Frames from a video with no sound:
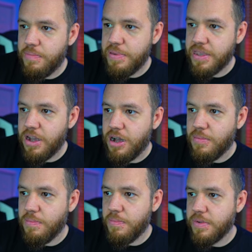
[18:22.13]

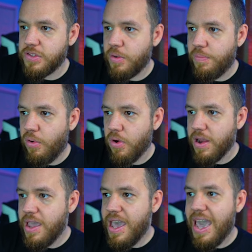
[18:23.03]
become
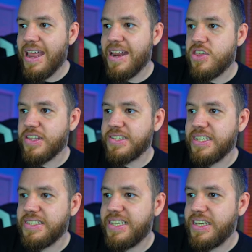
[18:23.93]
support and it just
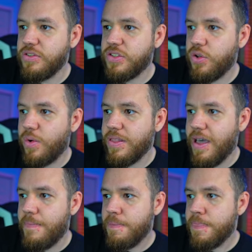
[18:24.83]
continues doing
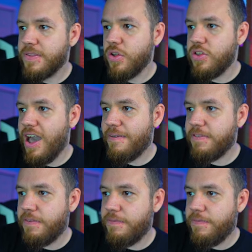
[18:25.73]
that so you have
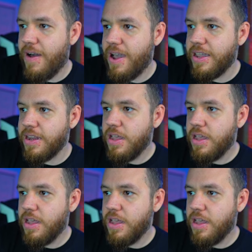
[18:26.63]
to find